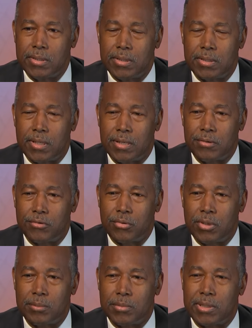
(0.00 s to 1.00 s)
Donald
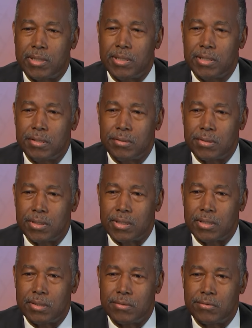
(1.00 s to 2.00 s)
Trump clearly
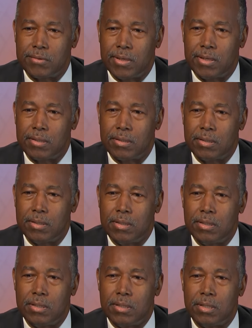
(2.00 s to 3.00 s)
said,
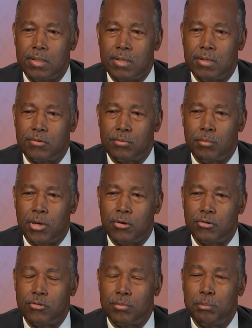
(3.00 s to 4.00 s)
let's
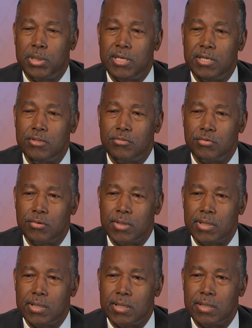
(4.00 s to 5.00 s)
march
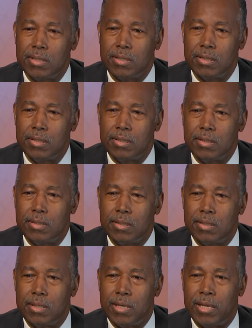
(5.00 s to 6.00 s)
peacefully
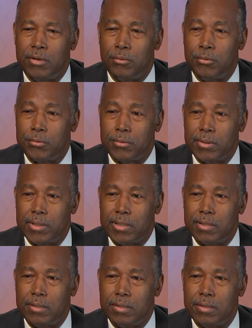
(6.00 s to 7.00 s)
and
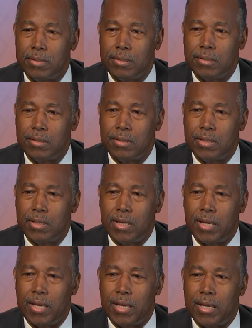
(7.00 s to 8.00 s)
orderly
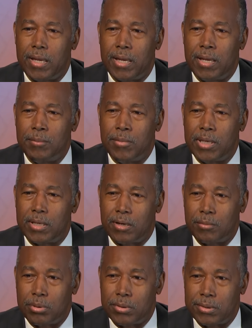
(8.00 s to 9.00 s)
and make our
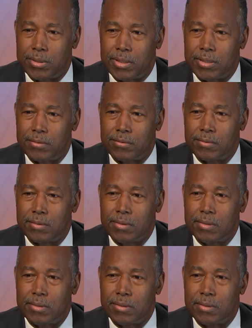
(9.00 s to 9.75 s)
protest.